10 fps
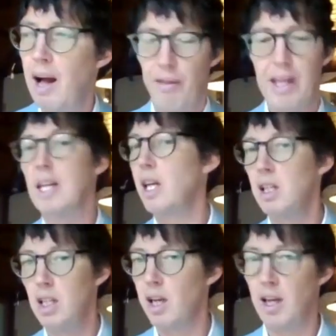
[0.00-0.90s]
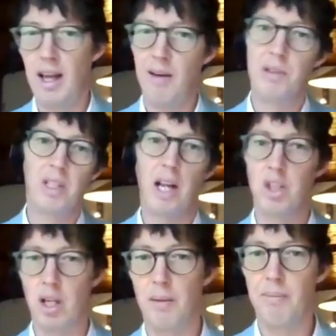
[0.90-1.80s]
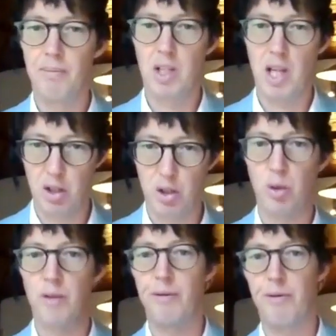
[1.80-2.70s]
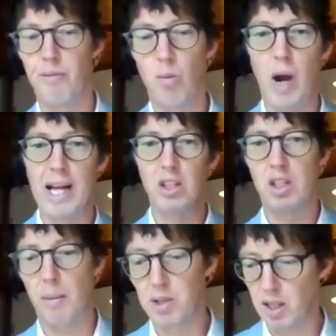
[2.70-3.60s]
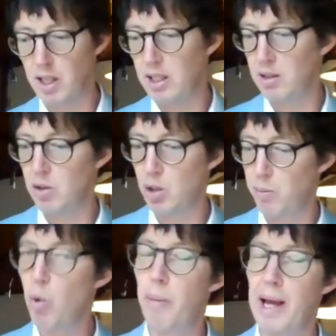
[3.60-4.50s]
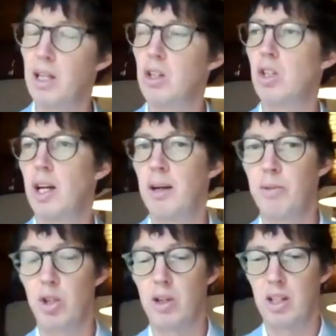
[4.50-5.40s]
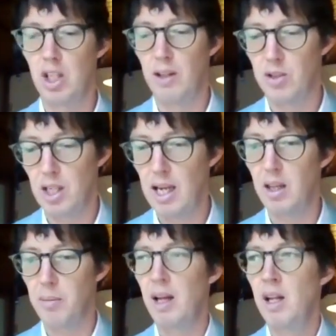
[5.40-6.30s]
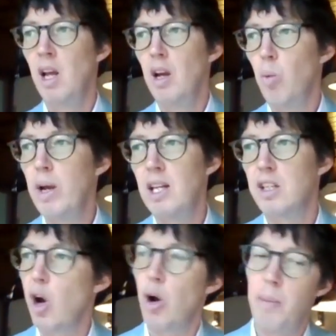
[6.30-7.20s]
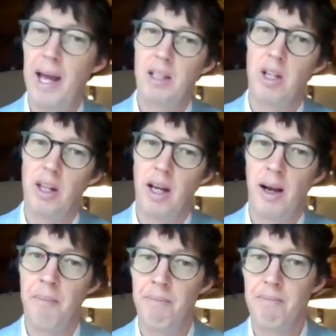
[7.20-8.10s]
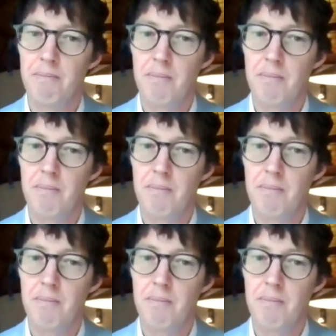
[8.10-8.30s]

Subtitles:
Then again, you didn't have such a sort of wage subsidy and support package during the GFC either. But we need to go back to the,